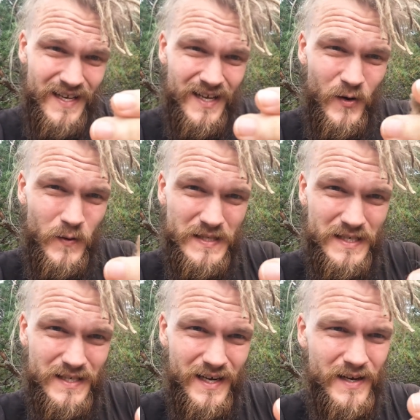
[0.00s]
loose
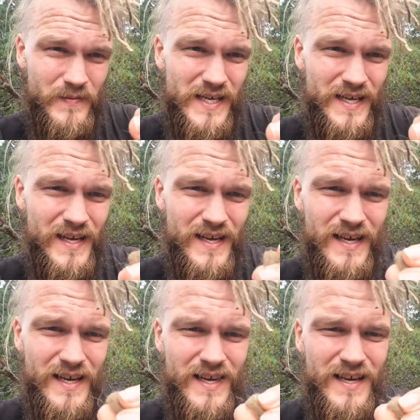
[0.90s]
is gonna be.
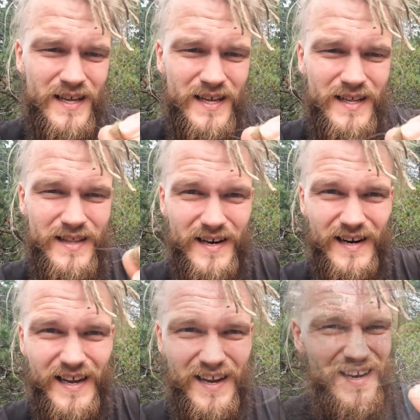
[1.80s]
They're